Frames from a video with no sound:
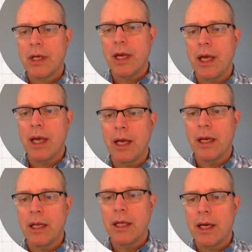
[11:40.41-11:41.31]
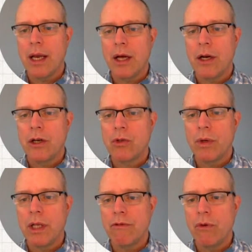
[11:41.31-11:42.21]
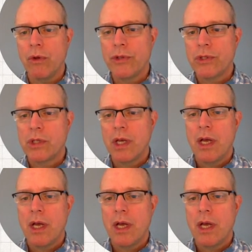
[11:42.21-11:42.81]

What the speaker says: and at 120 volts,